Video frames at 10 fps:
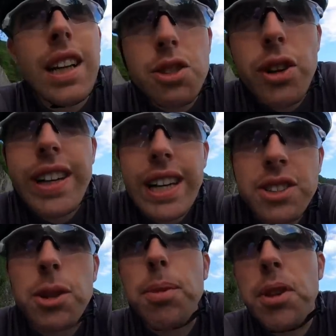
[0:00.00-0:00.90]
I'll try and
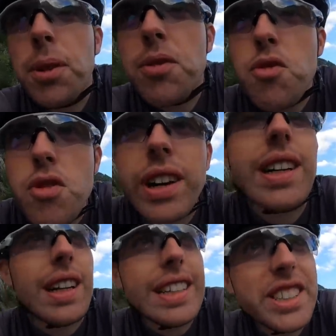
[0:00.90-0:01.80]
catch up with you in
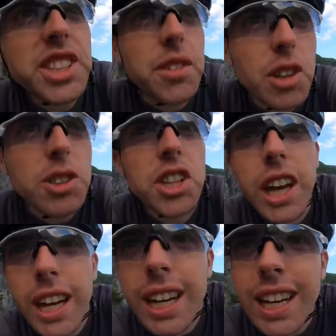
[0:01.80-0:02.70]
regular
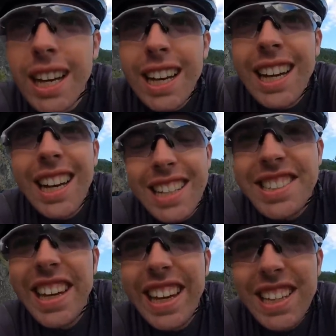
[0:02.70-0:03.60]
intervals
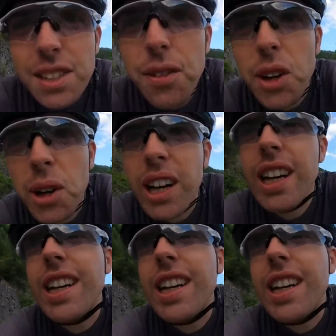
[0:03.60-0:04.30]
taking this view